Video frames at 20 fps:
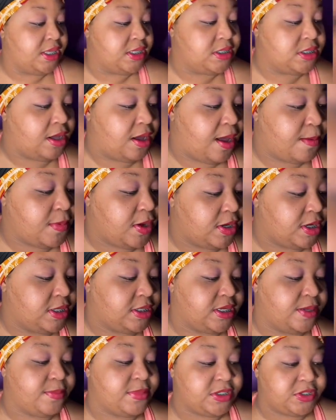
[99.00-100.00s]
So I'm gonna
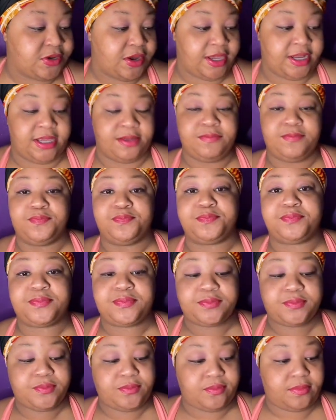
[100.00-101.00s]
demonstrate it,
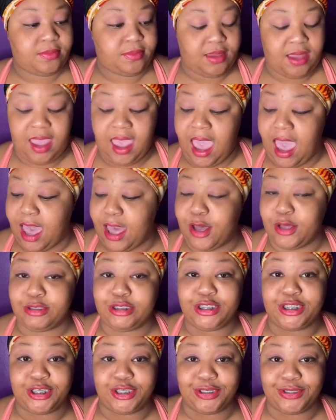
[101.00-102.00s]
how
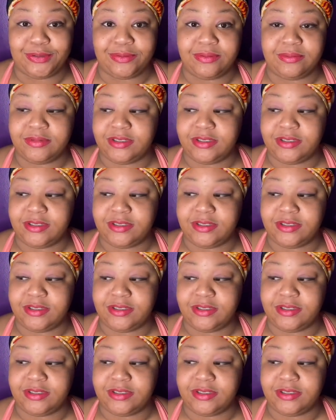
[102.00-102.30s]
to